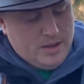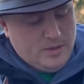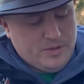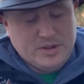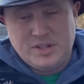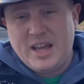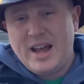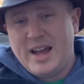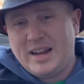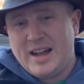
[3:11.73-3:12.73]
the day
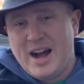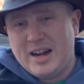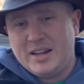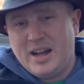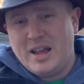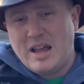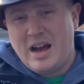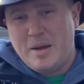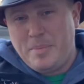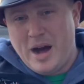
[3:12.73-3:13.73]
I got it,
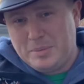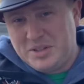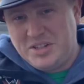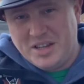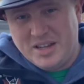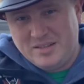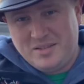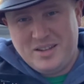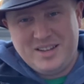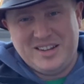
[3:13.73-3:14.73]
I popped the tin
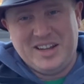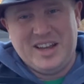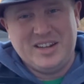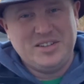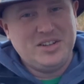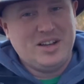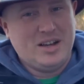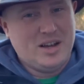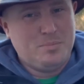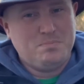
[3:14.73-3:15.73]
and
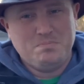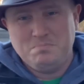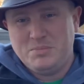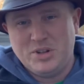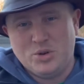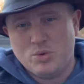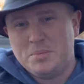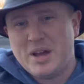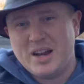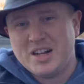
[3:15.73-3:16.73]

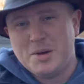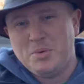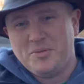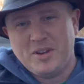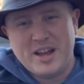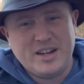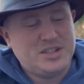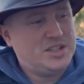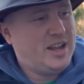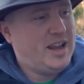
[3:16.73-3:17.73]
rubbed out a couple
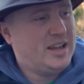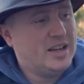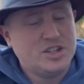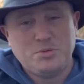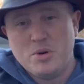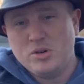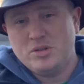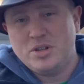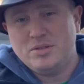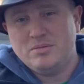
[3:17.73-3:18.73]
flakes, and I
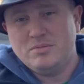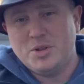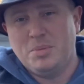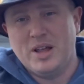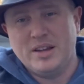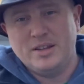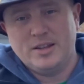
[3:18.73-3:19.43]
smoked the blend.